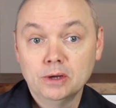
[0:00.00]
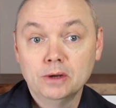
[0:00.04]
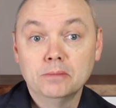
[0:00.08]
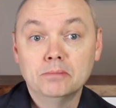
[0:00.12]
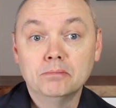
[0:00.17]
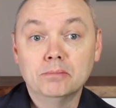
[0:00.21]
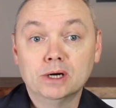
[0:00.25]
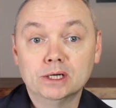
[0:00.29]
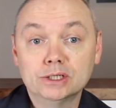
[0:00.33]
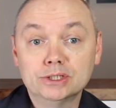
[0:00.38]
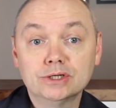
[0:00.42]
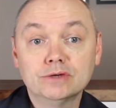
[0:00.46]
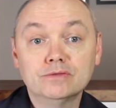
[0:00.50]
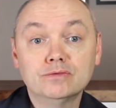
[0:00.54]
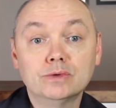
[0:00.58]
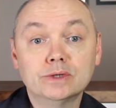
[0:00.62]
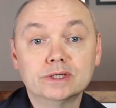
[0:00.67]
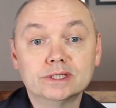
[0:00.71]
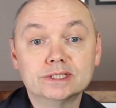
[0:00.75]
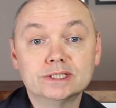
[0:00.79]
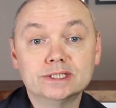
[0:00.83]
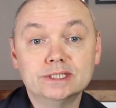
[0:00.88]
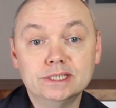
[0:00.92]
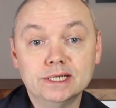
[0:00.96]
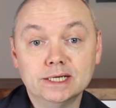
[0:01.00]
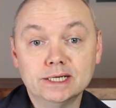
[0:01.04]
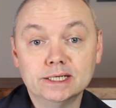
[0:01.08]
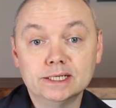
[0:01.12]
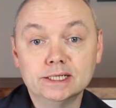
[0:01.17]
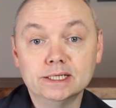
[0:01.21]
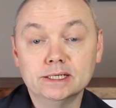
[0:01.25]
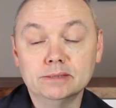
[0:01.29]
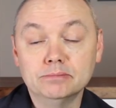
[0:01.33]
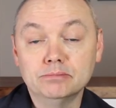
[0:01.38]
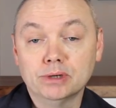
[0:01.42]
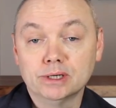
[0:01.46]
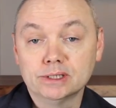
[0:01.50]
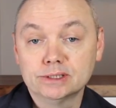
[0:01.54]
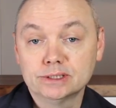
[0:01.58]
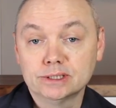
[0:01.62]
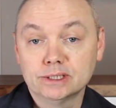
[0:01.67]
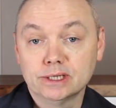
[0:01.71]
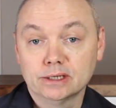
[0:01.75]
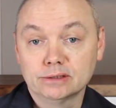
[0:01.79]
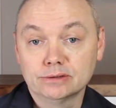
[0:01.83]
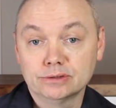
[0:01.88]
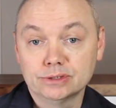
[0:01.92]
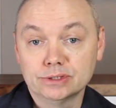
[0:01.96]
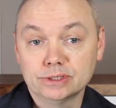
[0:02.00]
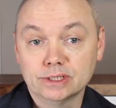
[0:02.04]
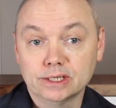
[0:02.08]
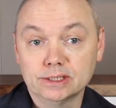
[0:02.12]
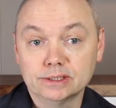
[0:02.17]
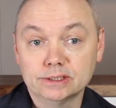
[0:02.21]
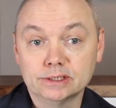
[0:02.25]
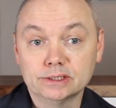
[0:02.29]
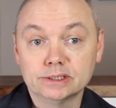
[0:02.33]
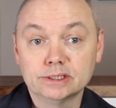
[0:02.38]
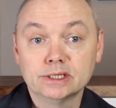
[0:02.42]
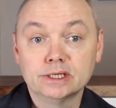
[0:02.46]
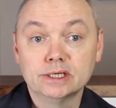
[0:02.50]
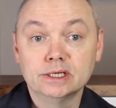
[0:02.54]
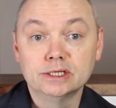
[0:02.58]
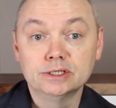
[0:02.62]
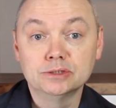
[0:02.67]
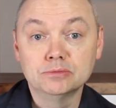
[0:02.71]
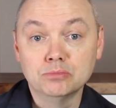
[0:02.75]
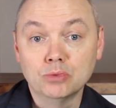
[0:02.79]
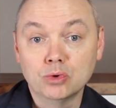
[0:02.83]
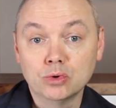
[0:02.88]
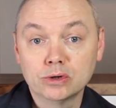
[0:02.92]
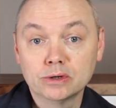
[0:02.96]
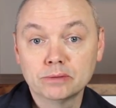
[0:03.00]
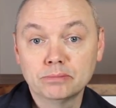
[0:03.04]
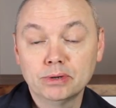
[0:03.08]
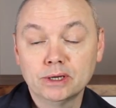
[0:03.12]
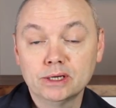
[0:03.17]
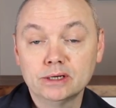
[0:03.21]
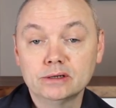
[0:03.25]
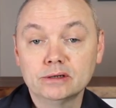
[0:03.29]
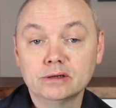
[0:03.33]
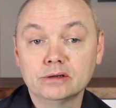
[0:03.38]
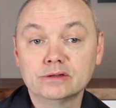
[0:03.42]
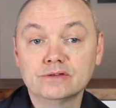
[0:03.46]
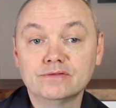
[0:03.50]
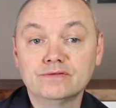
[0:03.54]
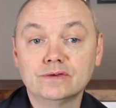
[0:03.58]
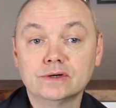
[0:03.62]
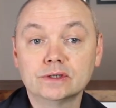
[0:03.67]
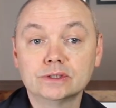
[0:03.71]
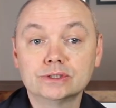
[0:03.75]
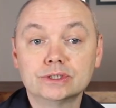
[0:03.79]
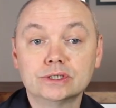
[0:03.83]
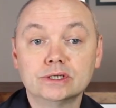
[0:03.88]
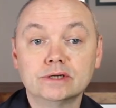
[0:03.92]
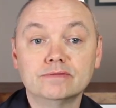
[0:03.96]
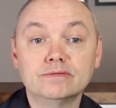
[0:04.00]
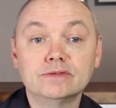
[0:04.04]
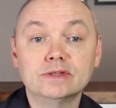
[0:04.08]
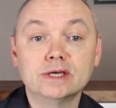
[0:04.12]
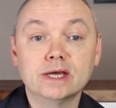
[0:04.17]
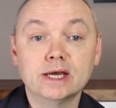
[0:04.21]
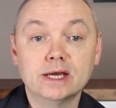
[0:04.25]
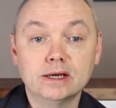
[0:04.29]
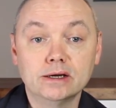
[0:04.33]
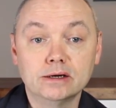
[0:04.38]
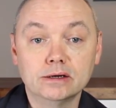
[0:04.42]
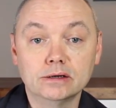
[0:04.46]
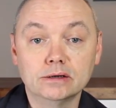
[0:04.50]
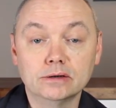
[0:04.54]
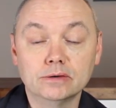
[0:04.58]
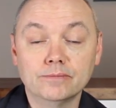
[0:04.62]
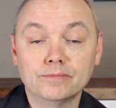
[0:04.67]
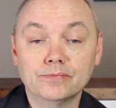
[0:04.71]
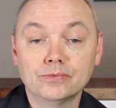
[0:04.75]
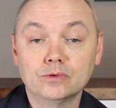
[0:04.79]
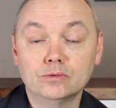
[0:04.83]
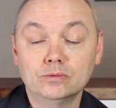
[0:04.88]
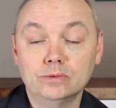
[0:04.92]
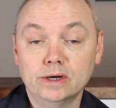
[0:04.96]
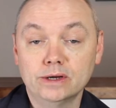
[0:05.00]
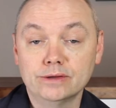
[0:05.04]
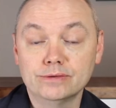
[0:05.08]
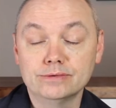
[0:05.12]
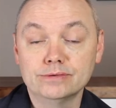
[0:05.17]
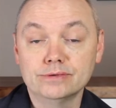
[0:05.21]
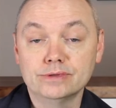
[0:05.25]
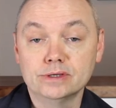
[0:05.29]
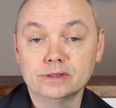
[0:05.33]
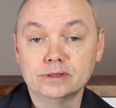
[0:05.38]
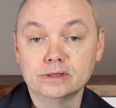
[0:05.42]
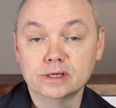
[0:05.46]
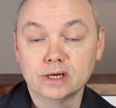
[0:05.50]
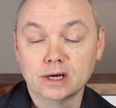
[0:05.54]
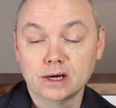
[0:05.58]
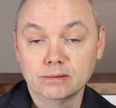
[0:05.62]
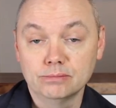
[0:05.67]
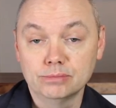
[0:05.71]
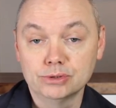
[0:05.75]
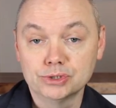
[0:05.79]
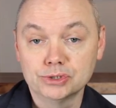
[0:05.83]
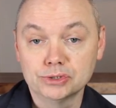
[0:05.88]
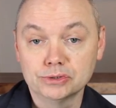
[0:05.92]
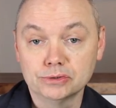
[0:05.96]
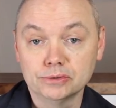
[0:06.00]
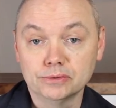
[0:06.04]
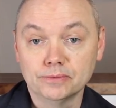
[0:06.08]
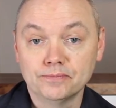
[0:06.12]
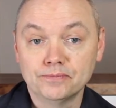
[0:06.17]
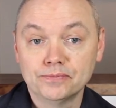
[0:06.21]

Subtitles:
Much of what is done in buzzing exercises is more dependent on the function of the air rather than the embouchure.